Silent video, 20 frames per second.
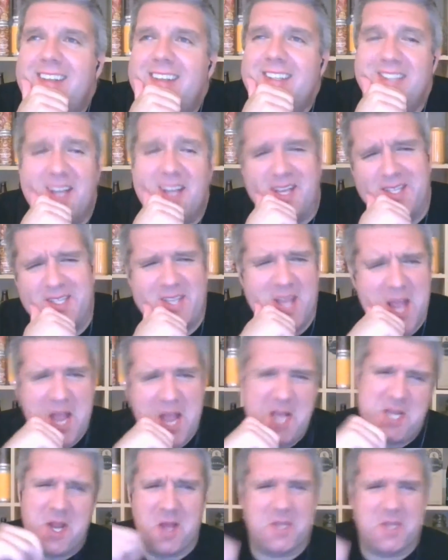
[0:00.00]
it's, not,
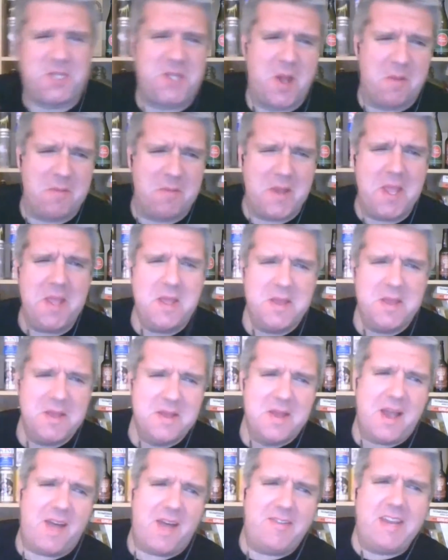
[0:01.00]
it's not stopped me
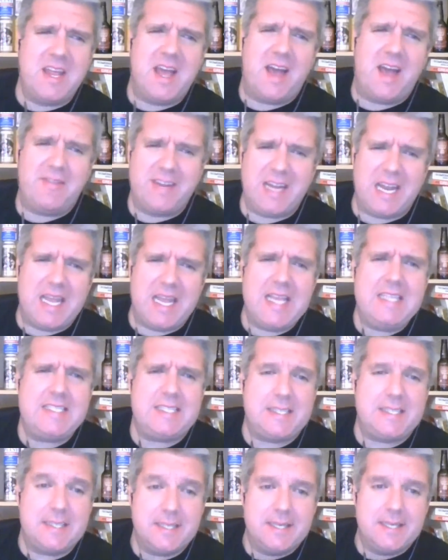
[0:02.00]
having a having a
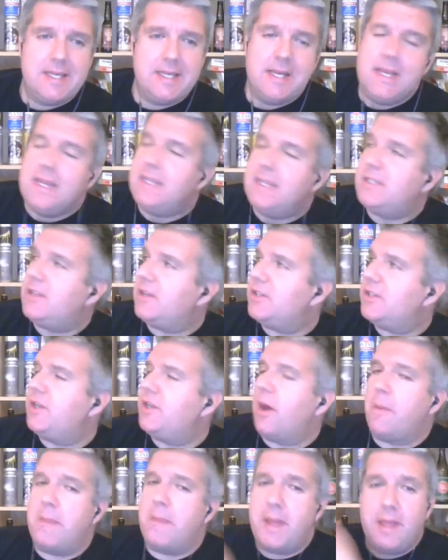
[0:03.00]
list. It's not
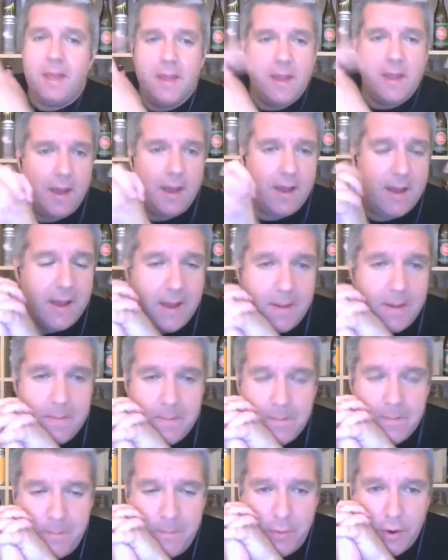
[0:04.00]
stopped me,
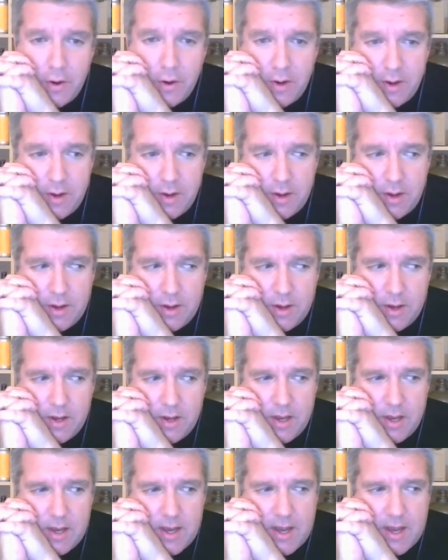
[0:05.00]
um, but
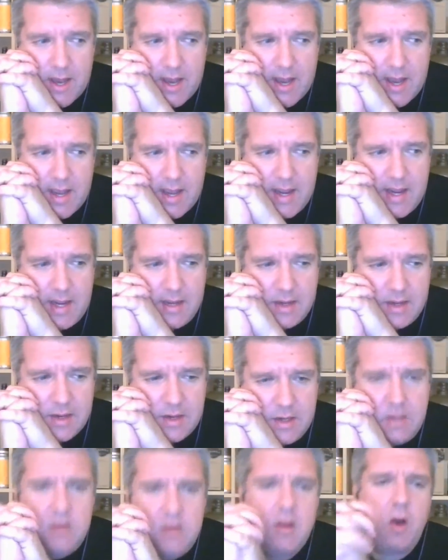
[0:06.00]
I'd
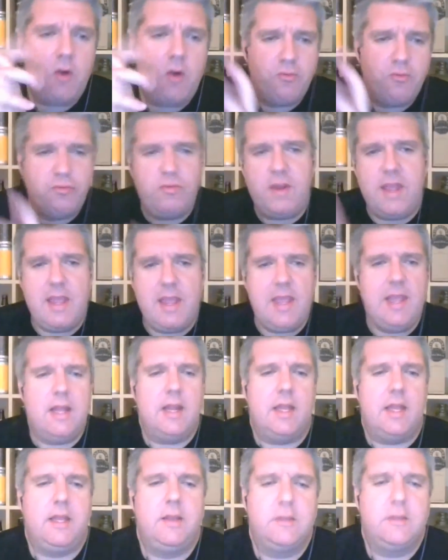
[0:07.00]
not
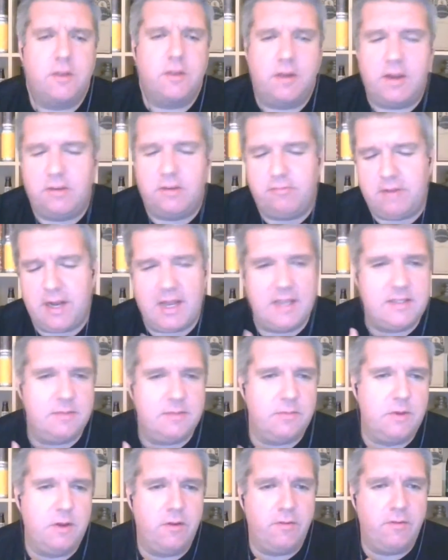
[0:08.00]
really. Sorry, I realize i
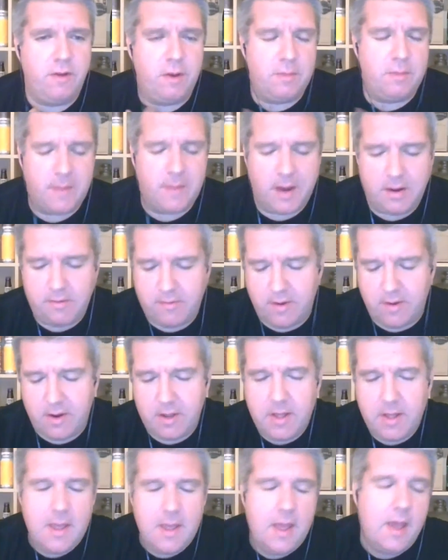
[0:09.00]
I'm covering up the microphone.
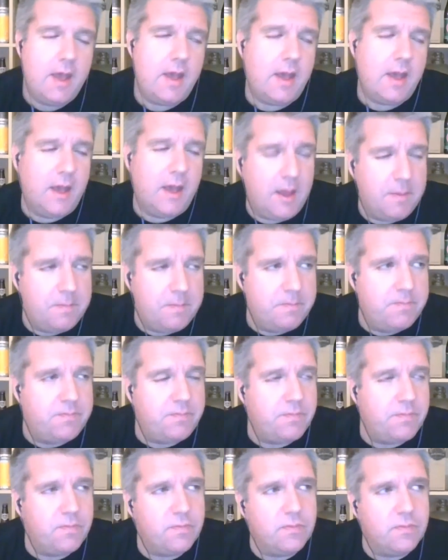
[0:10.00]

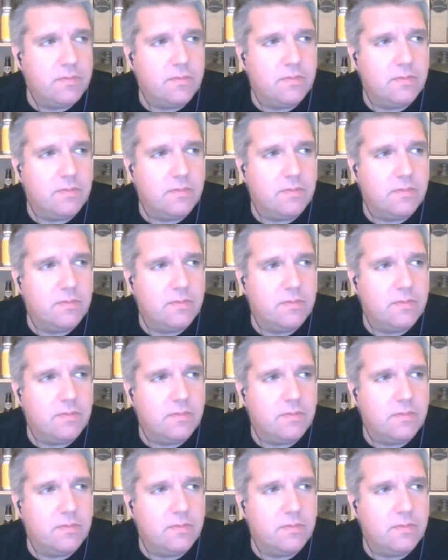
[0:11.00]
Um,